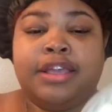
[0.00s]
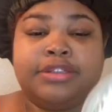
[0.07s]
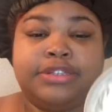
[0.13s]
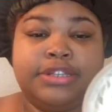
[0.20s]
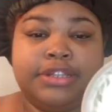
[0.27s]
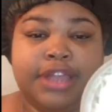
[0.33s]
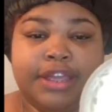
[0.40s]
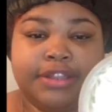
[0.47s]
See,
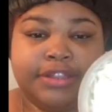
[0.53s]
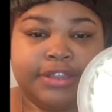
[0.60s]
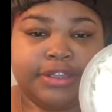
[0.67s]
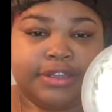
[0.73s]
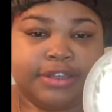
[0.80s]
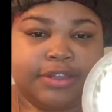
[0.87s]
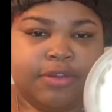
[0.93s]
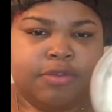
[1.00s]
like,
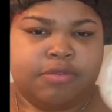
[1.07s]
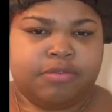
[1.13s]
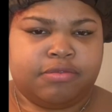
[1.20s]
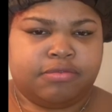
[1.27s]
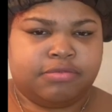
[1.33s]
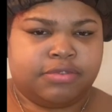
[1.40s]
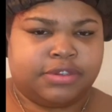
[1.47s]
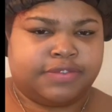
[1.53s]
look. Oh,
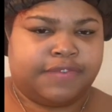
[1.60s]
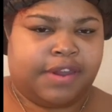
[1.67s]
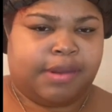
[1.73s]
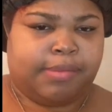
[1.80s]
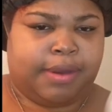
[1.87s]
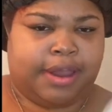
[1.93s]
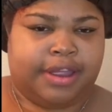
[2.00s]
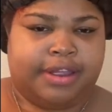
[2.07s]
it's very
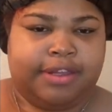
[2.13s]
bright.